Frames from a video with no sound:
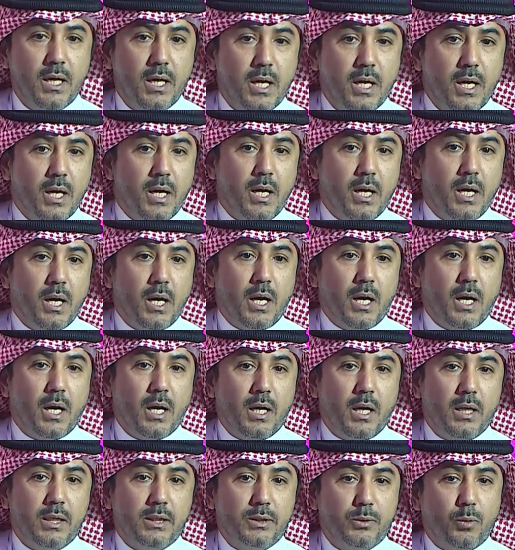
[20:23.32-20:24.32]
is
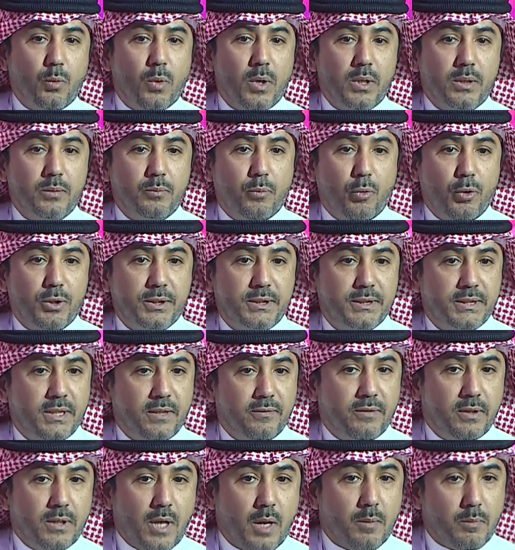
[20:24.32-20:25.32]
1.7 above
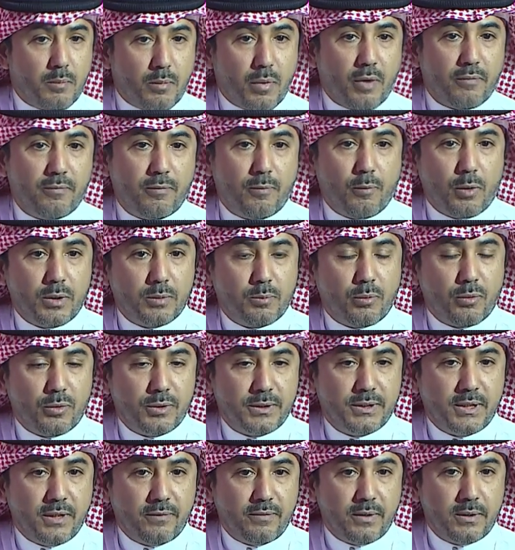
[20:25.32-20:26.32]
1.7
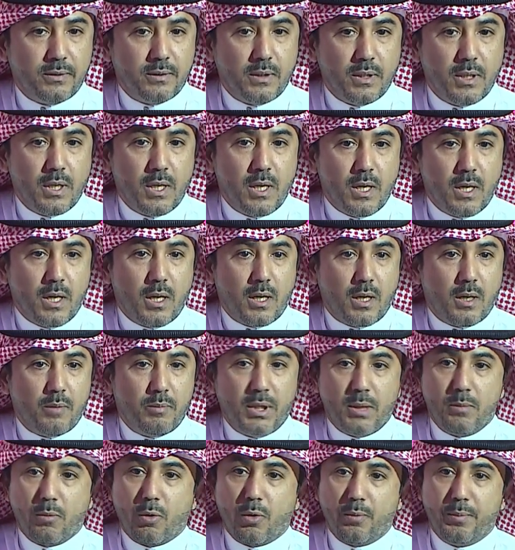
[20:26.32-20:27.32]
millimole
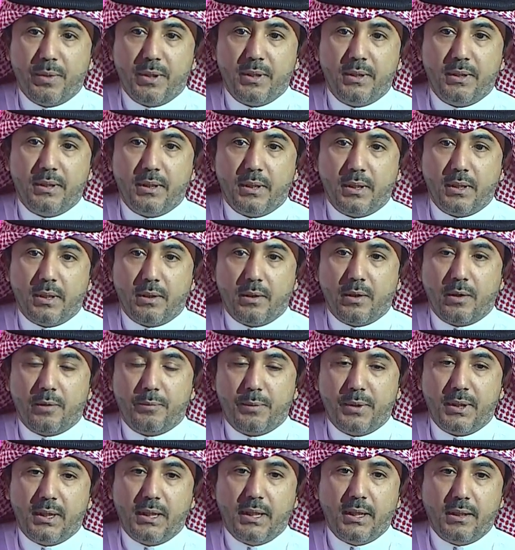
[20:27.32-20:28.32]
per
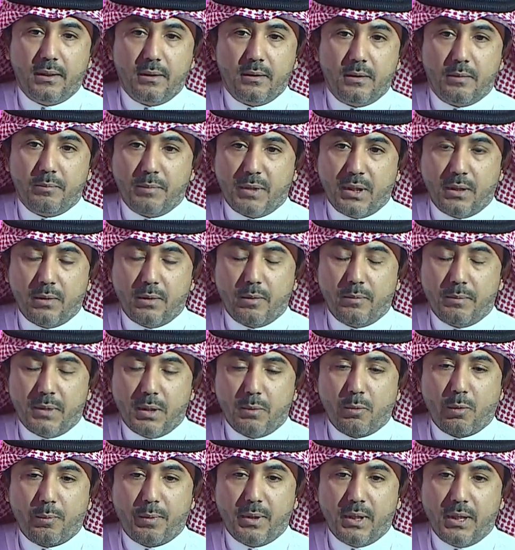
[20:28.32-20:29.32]
liter,
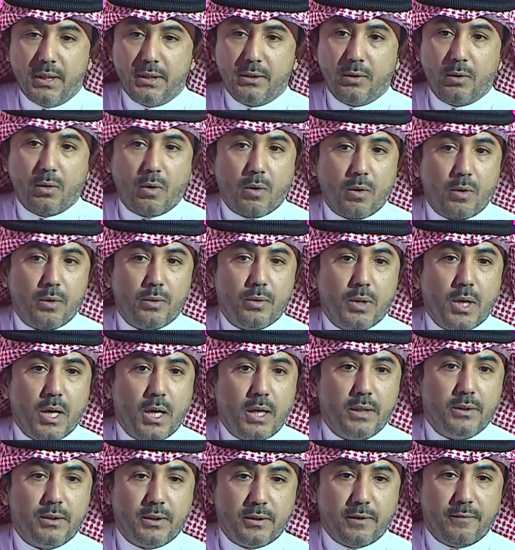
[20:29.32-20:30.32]
or 150
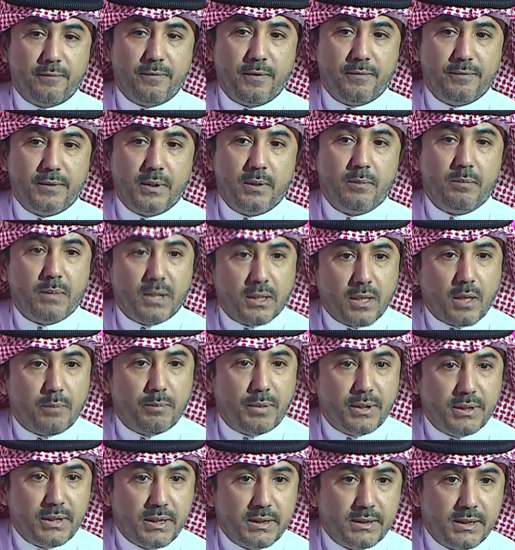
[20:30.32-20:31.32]
milligram per deciliter,
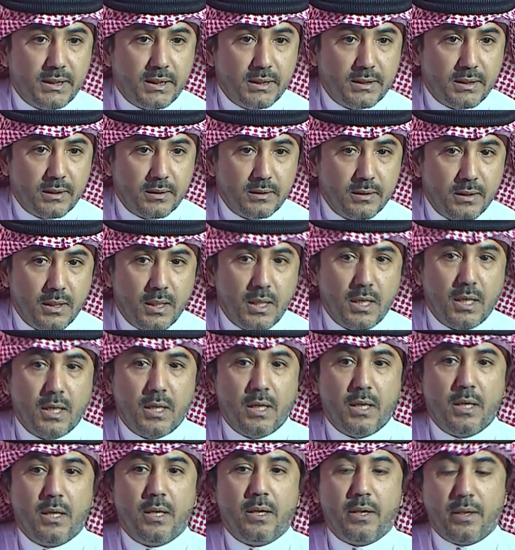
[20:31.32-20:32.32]

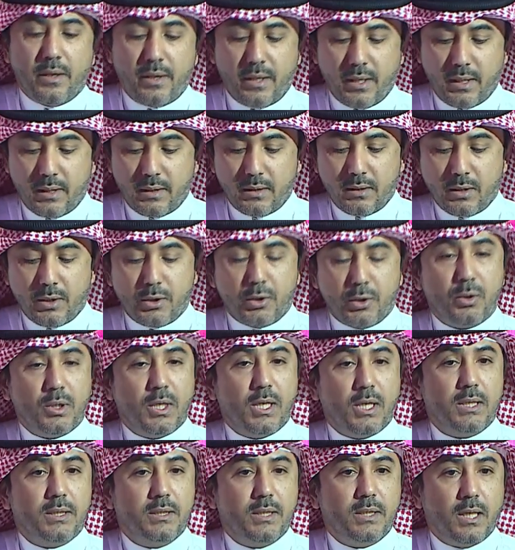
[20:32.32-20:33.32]
then your LDL
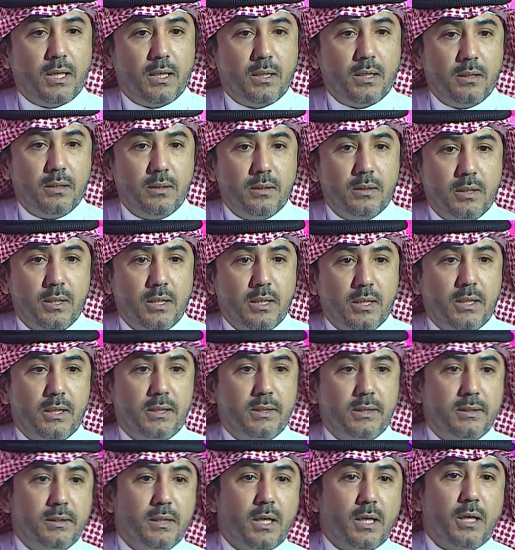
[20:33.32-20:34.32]
is not
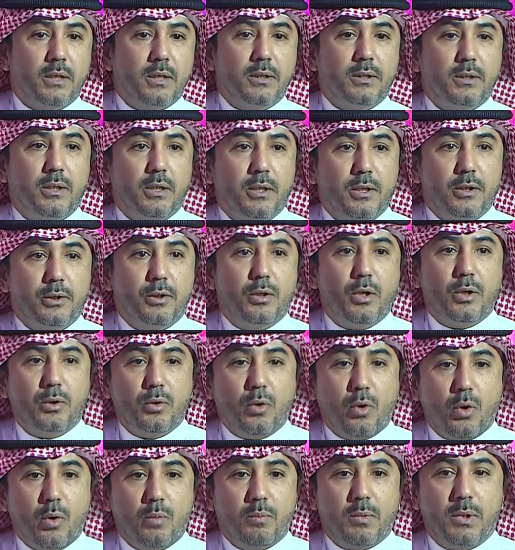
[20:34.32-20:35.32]
the normal,
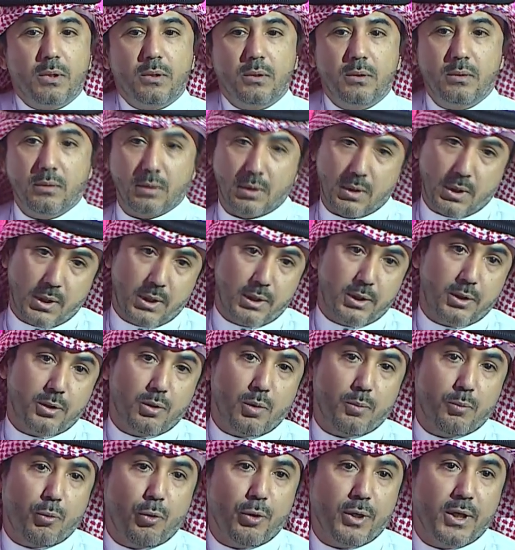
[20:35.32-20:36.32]
buoyant
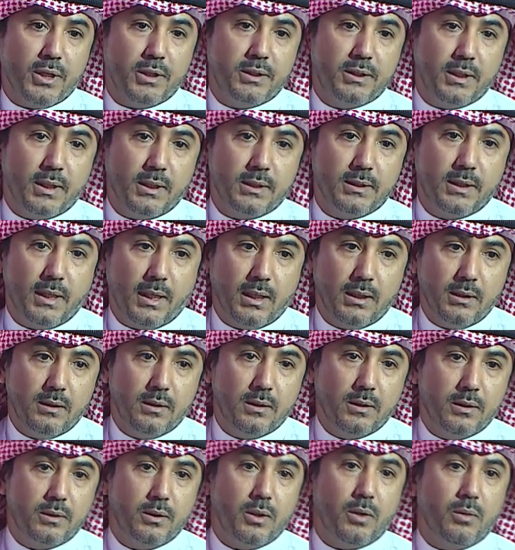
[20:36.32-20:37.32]
LDL. No, it's a
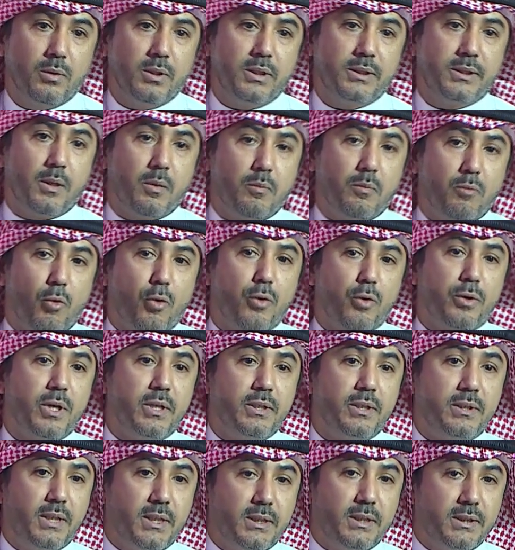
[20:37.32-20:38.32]
more dense,
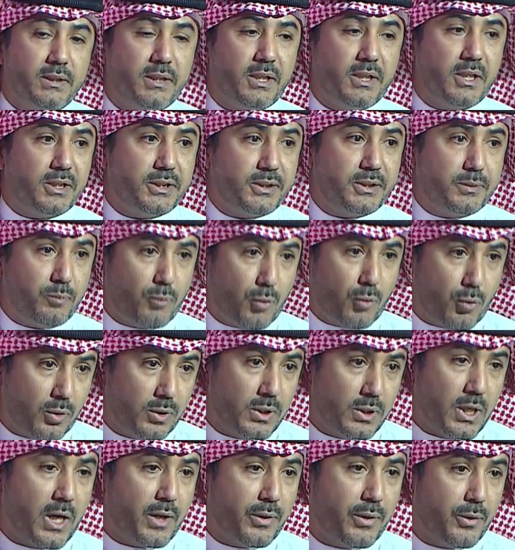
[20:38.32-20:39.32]
small,
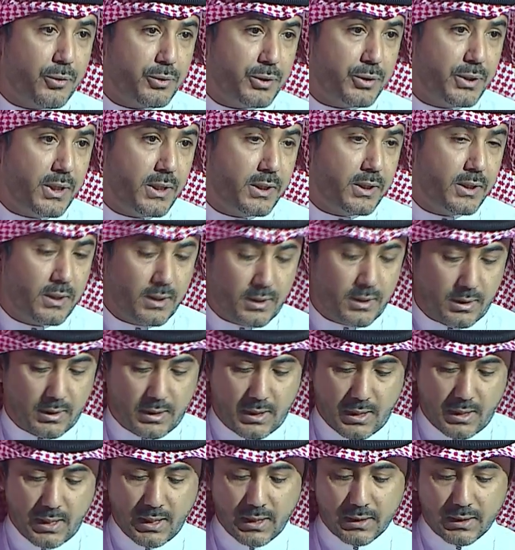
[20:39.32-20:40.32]
atherogenic LDL.
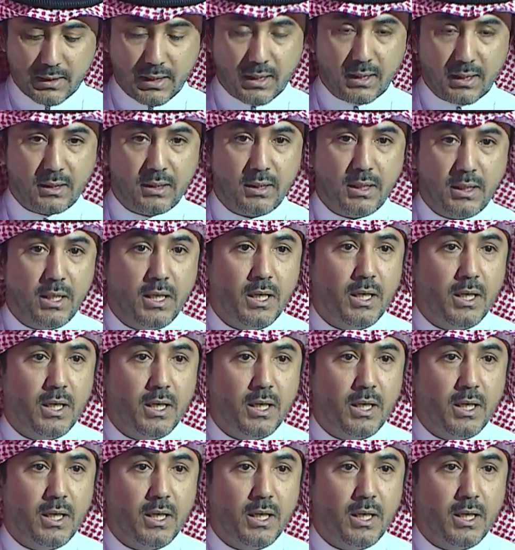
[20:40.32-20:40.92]
And here,